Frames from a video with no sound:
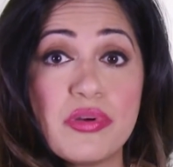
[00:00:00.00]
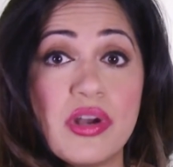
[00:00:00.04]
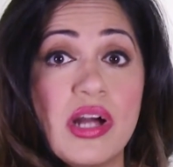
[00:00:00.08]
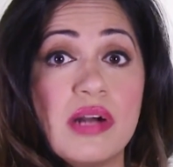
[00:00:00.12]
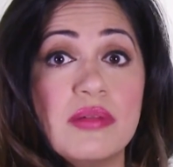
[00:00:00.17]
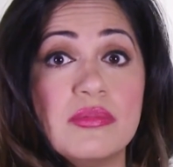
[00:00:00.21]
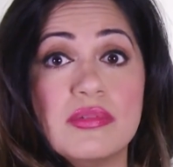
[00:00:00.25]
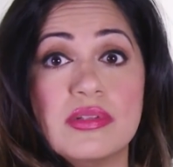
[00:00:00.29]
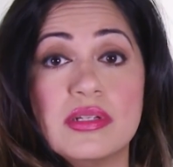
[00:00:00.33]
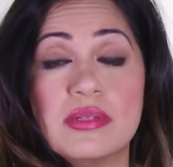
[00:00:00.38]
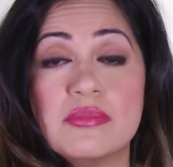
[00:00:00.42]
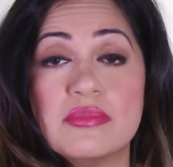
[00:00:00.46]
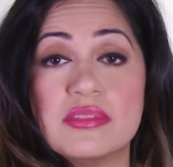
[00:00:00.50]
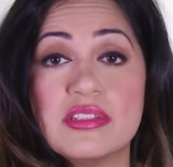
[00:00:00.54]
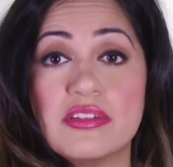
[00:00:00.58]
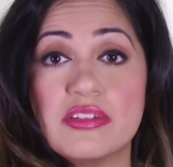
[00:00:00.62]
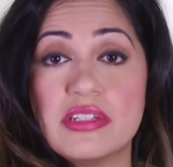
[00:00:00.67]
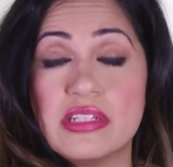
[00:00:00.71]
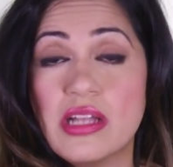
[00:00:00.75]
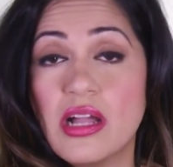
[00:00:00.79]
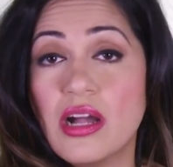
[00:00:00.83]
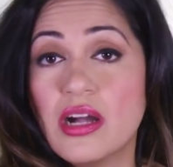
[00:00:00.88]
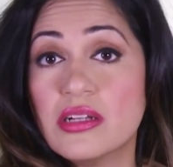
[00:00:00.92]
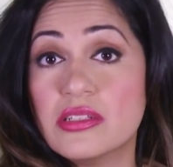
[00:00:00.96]
problems,
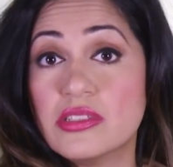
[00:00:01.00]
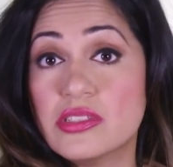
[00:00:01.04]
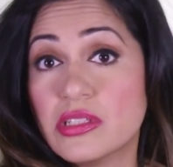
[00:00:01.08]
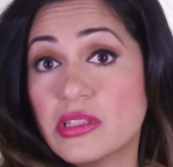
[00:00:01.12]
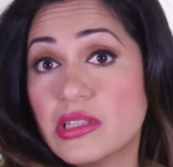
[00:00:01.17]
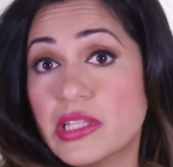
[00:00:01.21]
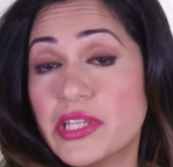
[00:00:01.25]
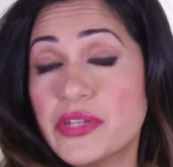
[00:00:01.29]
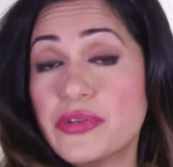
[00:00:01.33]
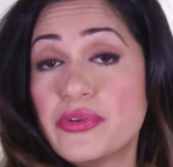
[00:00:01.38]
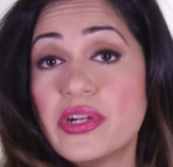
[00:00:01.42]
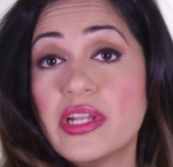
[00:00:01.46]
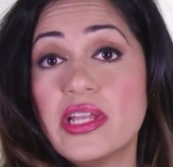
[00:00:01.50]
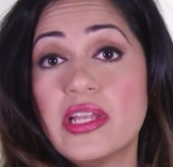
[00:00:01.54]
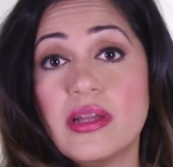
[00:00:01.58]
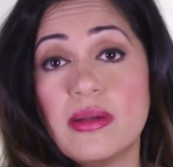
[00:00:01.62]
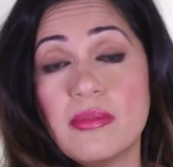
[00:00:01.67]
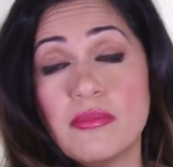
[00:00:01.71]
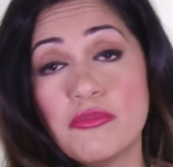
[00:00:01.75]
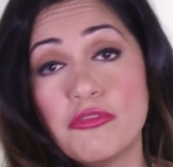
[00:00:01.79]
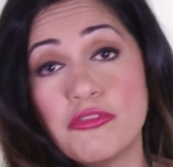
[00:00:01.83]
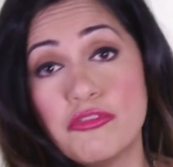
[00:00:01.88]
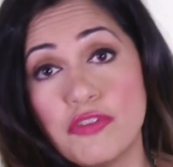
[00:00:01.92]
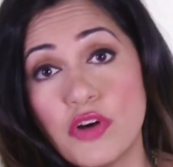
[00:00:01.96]
uh,
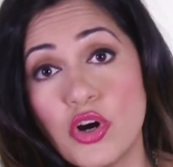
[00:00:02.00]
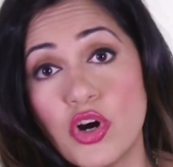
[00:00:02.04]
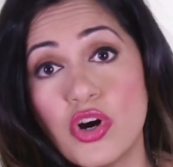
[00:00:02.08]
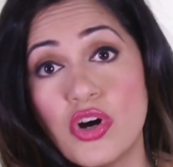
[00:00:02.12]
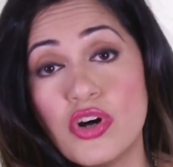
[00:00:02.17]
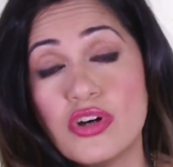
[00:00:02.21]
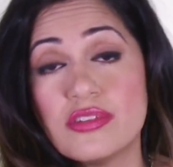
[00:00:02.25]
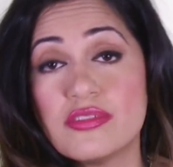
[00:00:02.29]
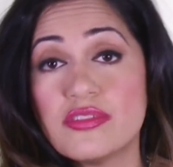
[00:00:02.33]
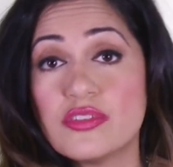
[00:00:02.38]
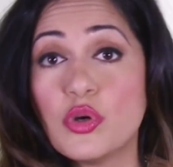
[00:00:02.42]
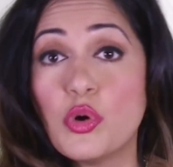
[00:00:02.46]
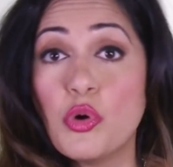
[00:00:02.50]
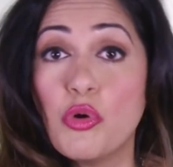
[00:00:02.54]
delirium, falls,